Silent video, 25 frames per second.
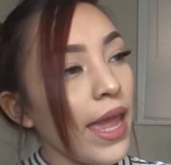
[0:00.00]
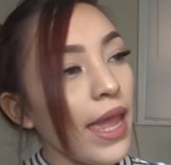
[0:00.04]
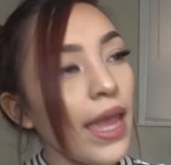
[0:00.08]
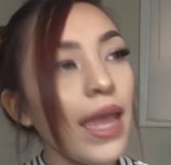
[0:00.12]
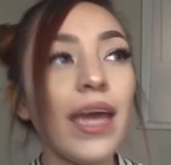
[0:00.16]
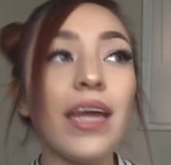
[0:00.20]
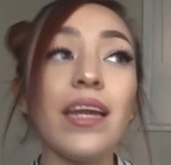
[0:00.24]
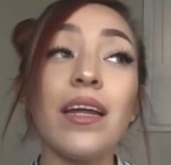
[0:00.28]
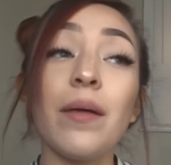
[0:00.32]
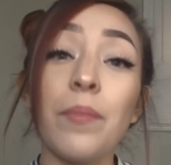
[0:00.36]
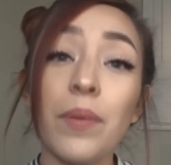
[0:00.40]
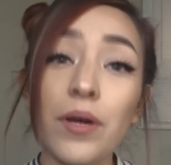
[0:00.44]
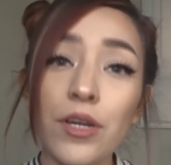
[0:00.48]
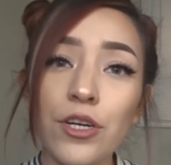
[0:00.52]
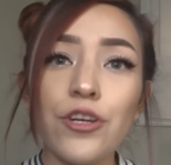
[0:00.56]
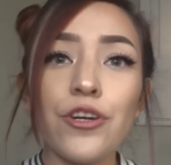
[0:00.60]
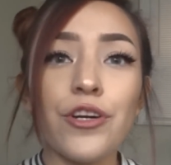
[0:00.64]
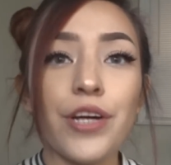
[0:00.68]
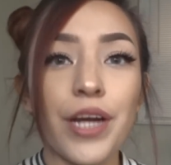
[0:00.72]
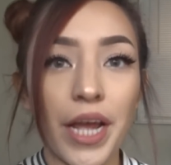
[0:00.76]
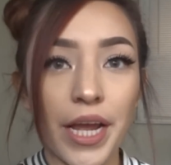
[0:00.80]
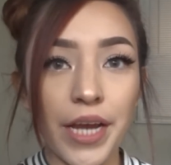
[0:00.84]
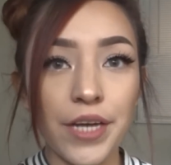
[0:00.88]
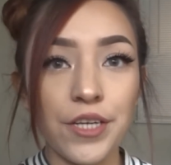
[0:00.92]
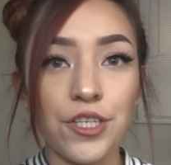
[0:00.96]
And I'm
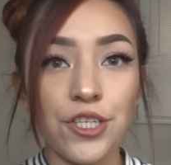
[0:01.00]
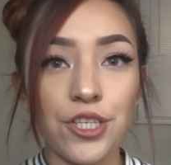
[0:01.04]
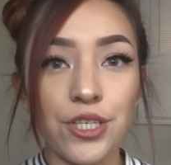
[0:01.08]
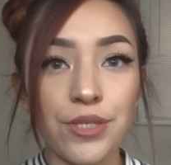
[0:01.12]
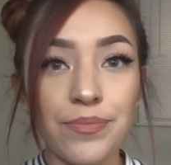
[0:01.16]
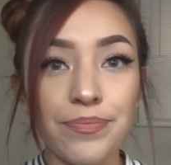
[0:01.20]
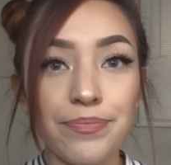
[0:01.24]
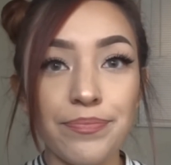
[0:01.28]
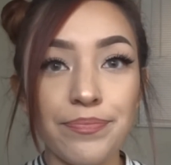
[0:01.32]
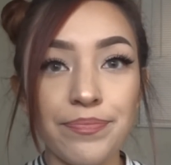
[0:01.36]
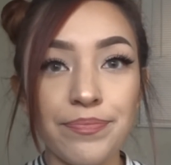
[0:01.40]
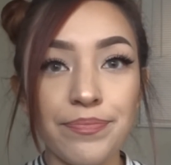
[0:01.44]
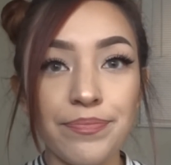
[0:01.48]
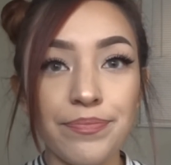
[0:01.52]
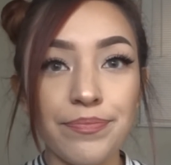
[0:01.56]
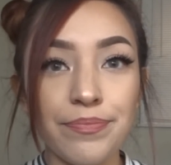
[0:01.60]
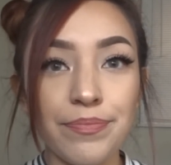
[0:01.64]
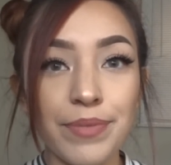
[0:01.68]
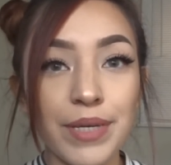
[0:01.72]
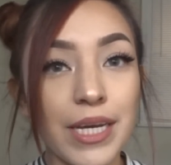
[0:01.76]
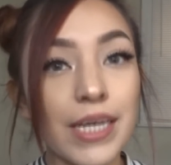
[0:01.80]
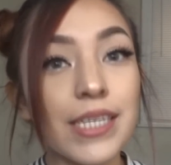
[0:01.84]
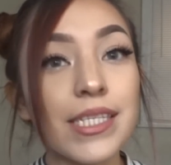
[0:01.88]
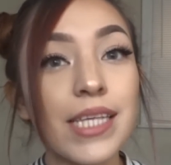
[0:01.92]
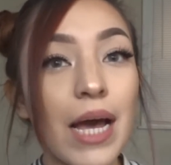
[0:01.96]
underage.
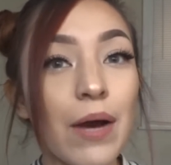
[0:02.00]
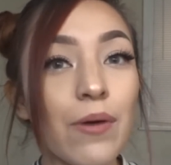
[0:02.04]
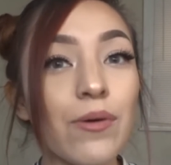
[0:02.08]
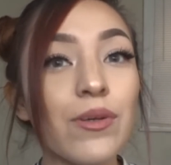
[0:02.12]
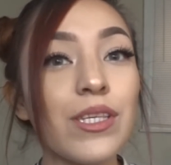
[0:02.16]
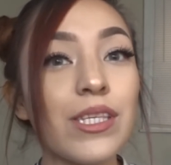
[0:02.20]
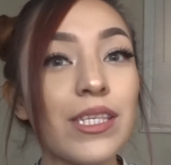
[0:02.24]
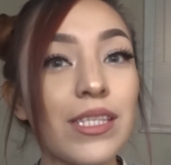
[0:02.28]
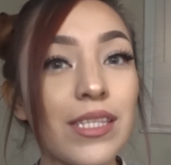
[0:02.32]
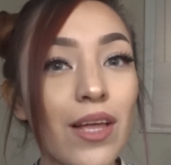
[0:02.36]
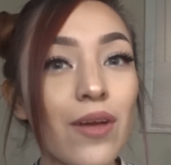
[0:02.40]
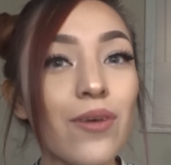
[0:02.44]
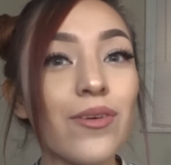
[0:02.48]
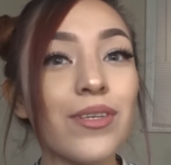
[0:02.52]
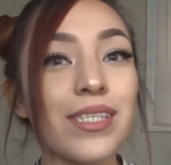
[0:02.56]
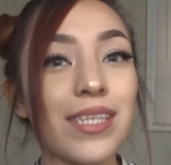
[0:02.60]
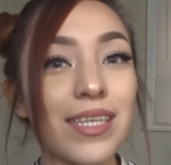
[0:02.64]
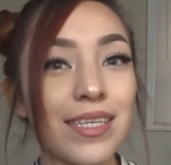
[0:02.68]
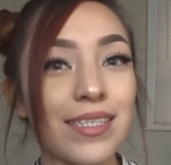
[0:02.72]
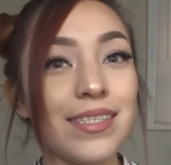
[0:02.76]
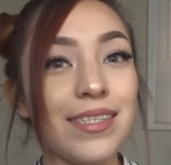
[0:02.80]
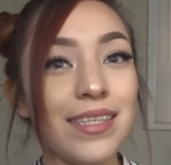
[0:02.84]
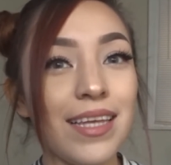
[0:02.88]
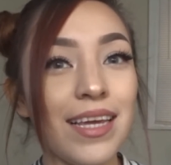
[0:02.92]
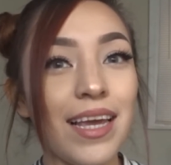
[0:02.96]
Because I was still
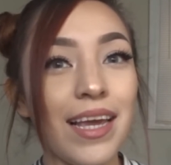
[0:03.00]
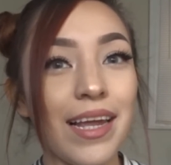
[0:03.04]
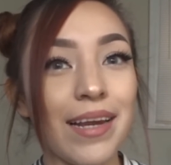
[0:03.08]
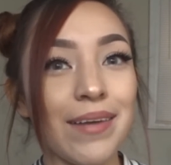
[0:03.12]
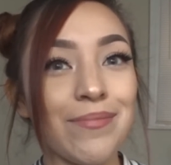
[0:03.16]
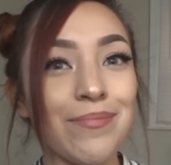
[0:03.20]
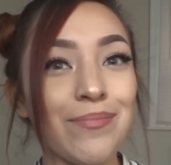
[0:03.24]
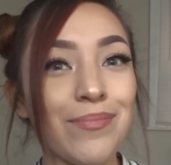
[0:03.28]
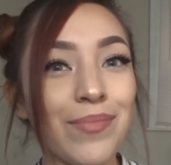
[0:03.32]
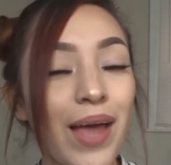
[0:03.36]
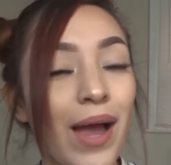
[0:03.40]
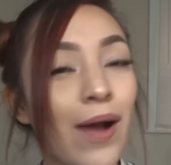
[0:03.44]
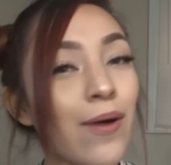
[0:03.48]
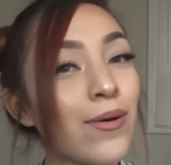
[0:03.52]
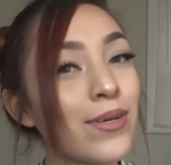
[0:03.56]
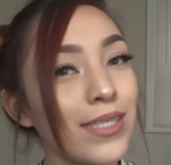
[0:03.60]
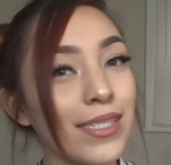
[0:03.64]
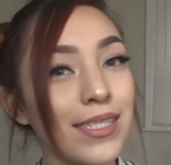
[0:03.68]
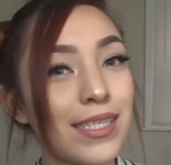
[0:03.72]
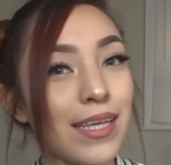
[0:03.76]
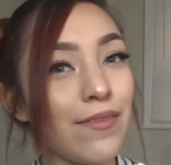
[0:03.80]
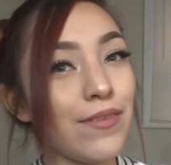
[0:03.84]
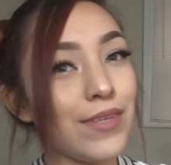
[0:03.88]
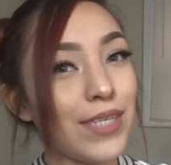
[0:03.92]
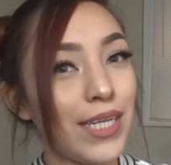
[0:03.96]
16. I
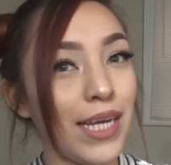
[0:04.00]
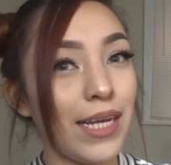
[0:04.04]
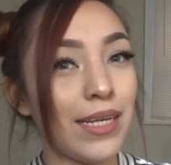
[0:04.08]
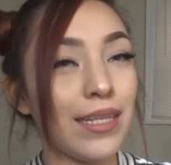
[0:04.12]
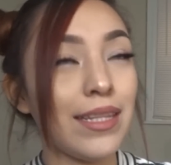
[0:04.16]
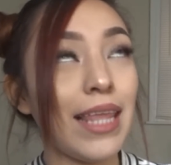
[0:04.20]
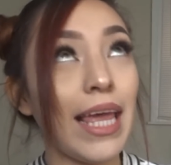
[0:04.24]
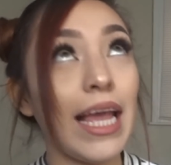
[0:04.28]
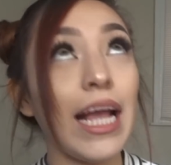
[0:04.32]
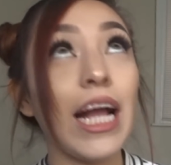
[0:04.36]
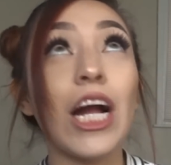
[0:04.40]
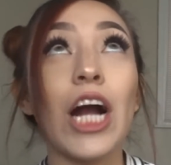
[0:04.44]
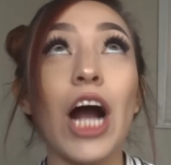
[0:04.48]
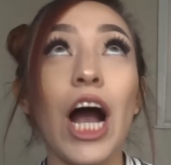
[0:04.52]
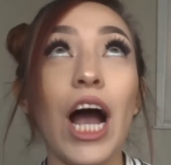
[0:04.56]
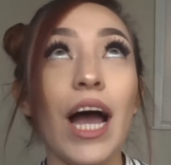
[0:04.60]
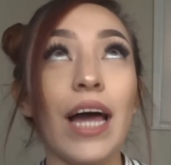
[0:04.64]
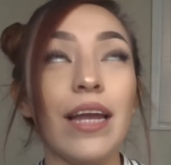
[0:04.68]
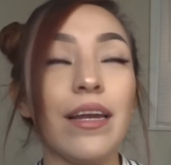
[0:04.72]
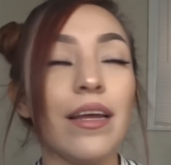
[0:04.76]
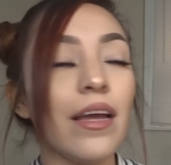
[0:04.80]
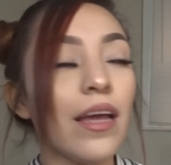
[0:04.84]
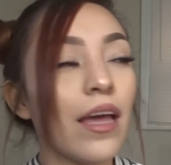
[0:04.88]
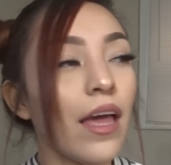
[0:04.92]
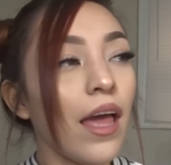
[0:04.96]
wasn't 17. Thank God.